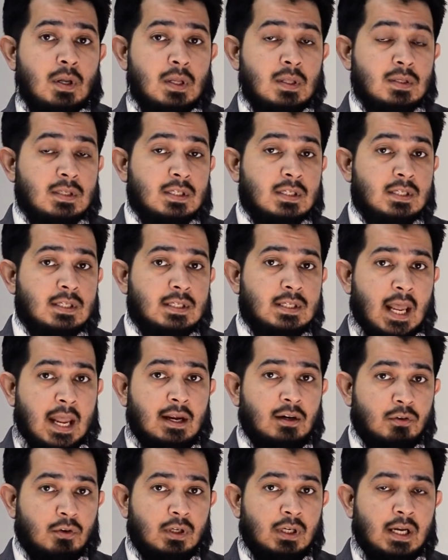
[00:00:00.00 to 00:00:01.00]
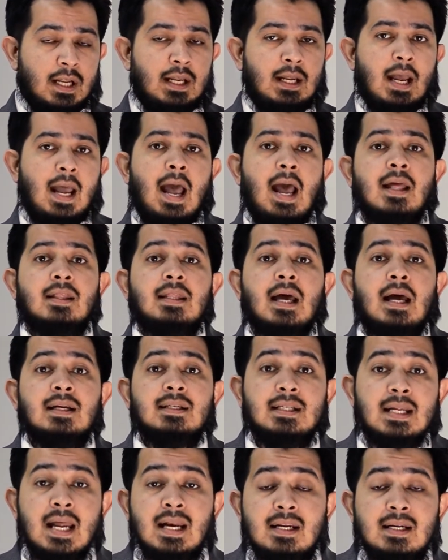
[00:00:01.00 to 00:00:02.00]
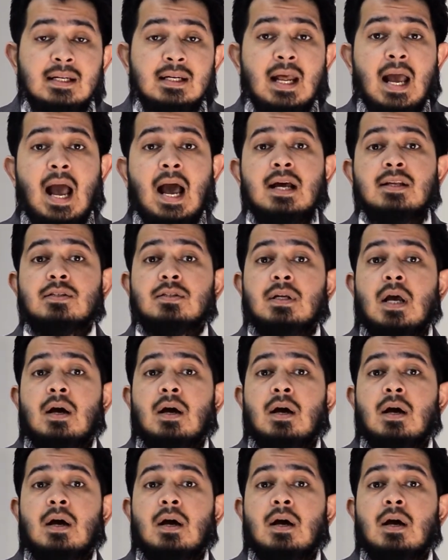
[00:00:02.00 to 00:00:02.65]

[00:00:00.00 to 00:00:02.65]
sacredly and that tenant as